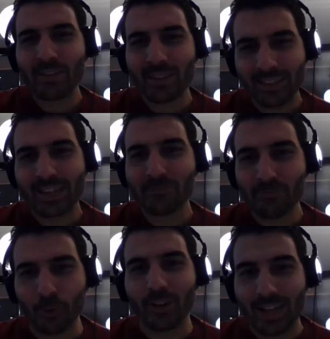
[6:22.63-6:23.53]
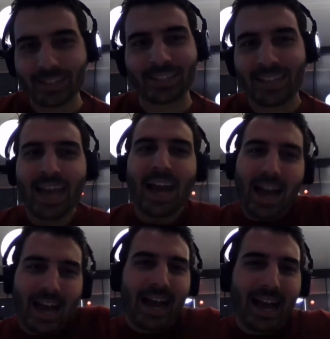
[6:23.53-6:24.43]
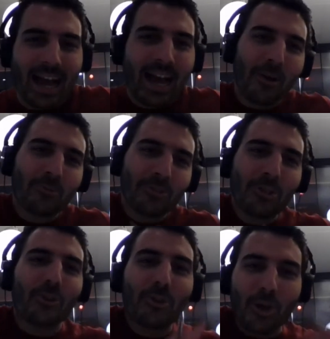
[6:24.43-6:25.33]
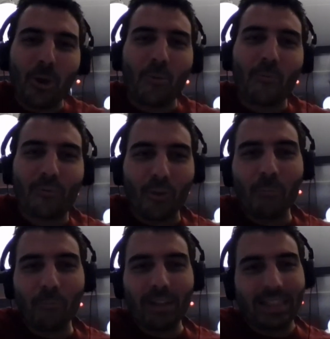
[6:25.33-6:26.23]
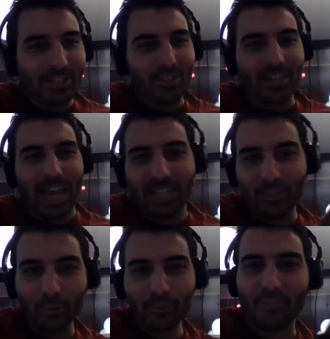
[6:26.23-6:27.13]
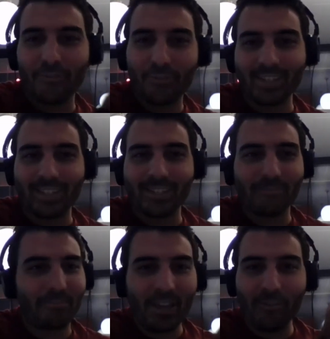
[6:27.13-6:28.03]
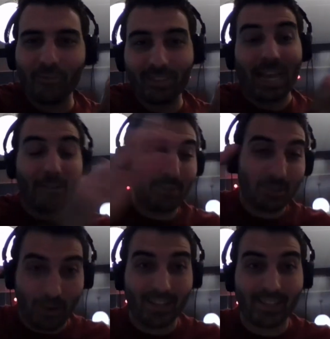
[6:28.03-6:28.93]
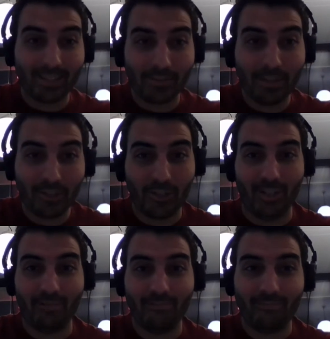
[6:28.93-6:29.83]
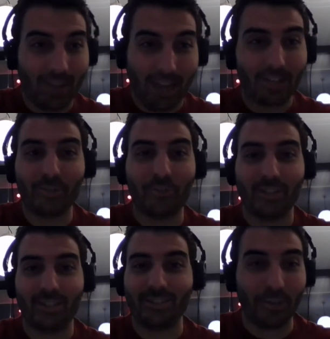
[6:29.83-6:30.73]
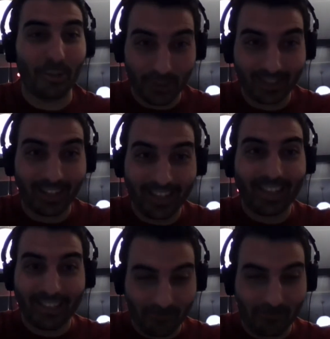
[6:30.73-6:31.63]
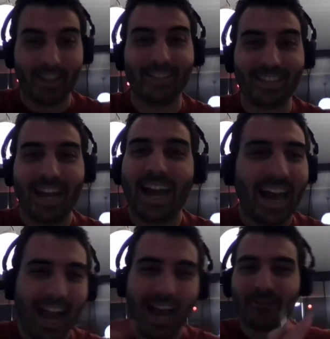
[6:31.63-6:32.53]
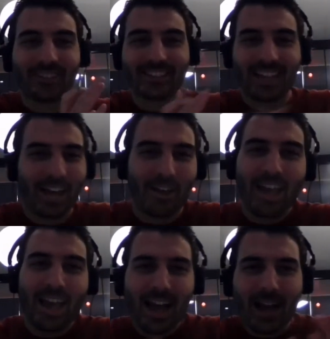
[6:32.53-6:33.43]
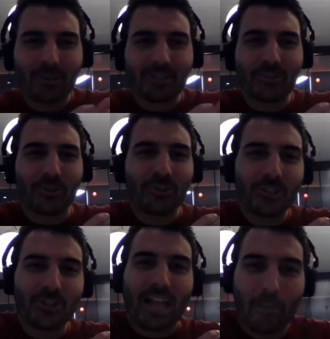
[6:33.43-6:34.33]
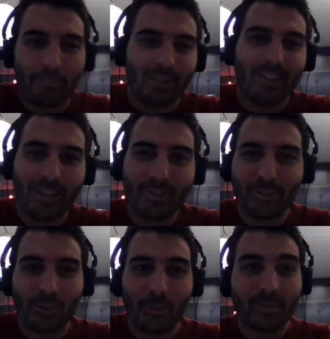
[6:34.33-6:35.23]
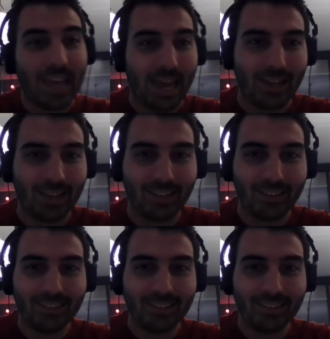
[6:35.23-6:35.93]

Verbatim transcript: be the next point. As in, how, how do you go from literally a doctor of physics being a, space, literally astrophysics? You're studying space. Yeah. How does how how does the transition happen into tech?